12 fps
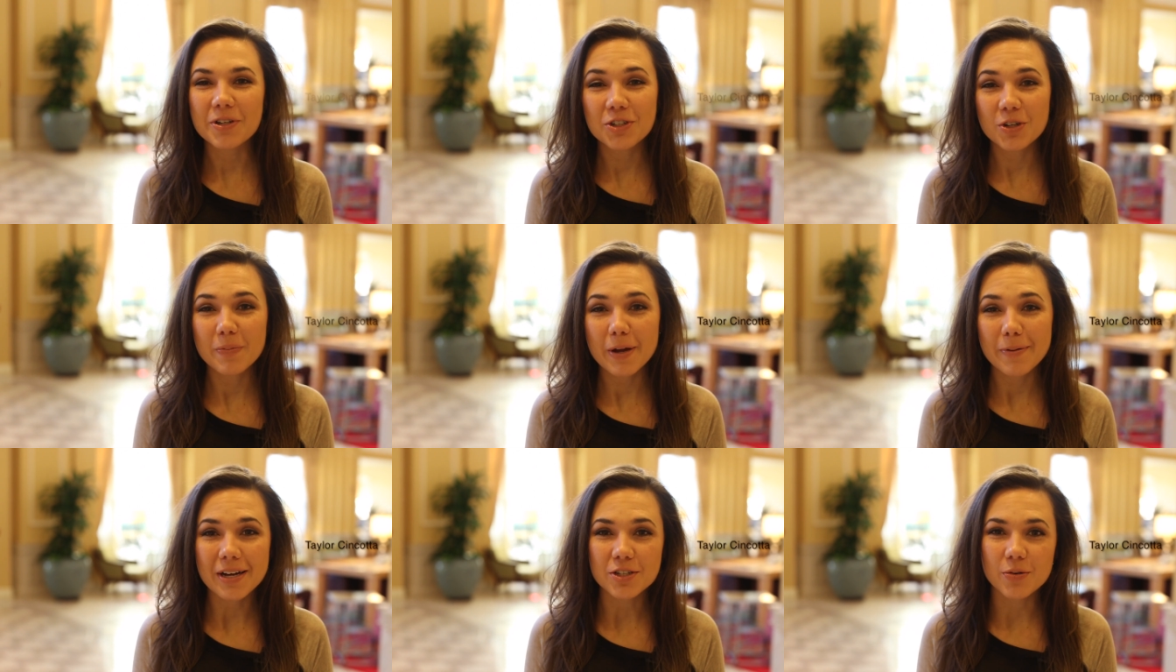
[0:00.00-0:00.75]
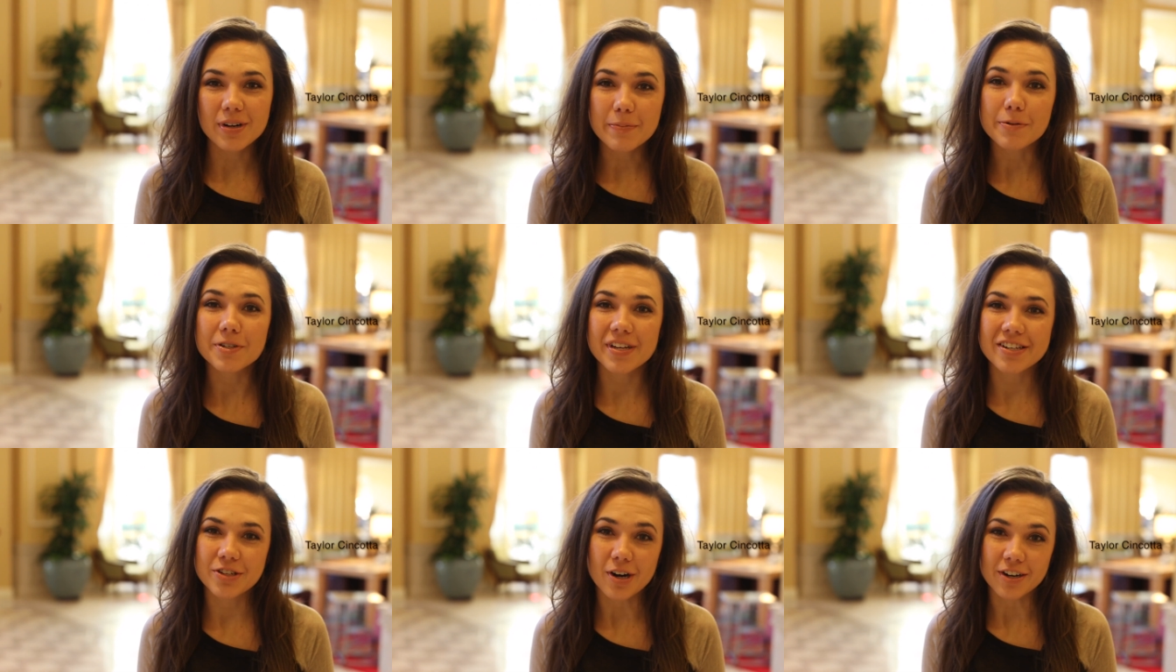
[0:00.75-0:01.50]
Prints should be about
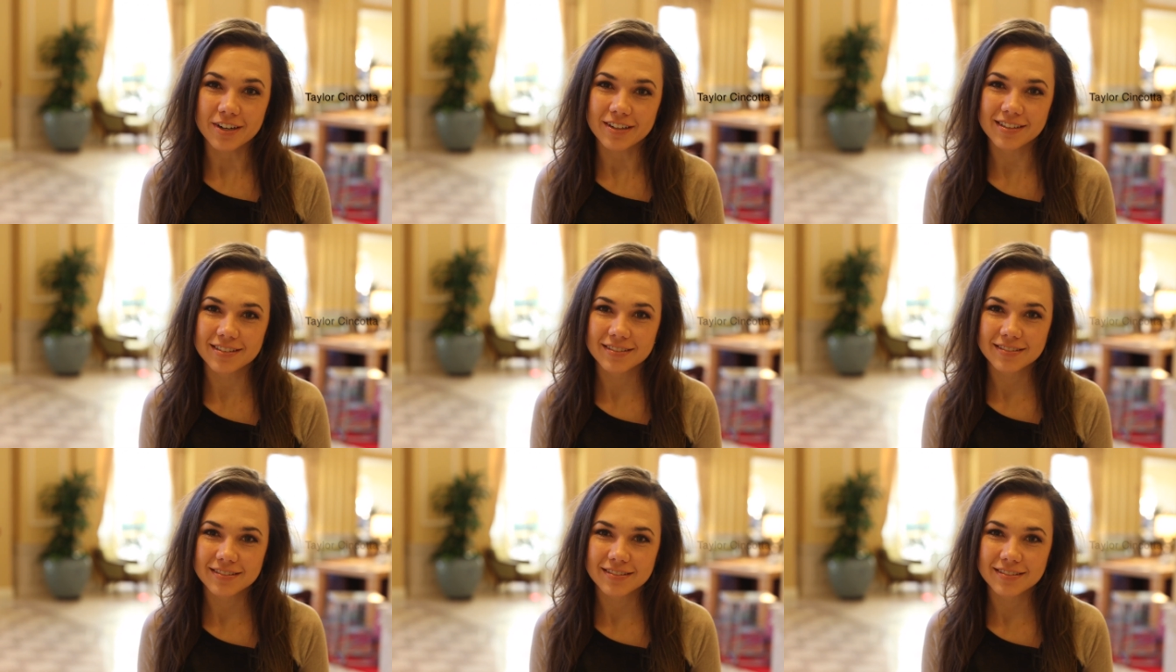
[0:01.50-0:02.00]
20% darker.